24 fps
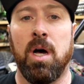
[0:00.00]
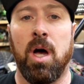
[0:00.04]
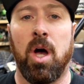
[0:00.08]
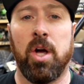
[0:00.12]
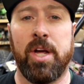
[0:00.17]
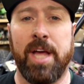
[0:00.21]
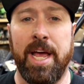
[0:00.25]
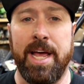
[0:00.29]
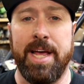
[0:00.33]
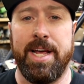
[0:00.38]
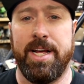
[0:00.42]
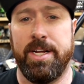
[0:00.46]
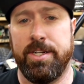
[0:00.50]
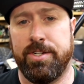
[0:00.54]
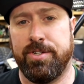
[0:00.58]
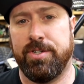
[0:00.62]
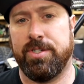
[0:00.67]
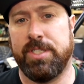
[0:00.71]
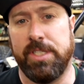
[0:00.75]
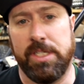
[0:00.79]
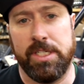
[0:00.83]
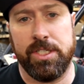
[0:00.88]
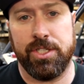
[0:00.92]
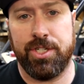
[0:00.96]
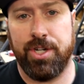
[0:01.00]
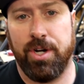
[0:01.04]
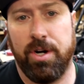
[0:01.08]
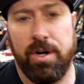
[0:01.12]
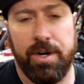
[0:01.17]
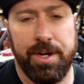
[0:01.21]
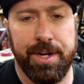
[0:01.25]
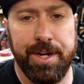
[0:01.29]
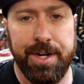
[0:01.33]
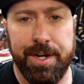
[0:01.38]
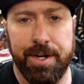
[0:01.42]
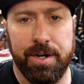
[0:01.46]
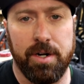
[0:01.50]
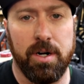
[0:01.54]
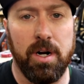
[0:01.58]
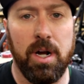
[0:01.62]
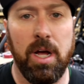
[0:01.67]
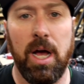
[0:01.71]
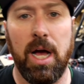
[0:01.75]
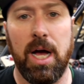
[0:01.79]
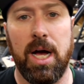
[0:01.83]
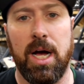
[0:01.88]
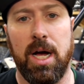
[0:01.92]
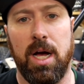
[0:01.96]
Okay, interesting journey here.
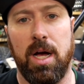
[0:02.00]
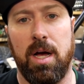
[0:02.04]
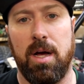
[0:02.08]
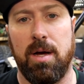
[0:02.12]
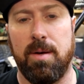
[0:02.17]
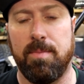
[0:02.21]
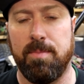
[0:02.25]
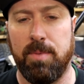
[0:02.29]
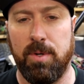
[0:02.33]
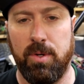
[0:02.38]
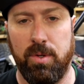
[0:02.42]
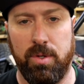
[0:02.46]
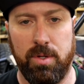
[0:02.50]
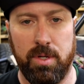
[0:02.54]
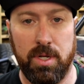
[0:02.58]
Um,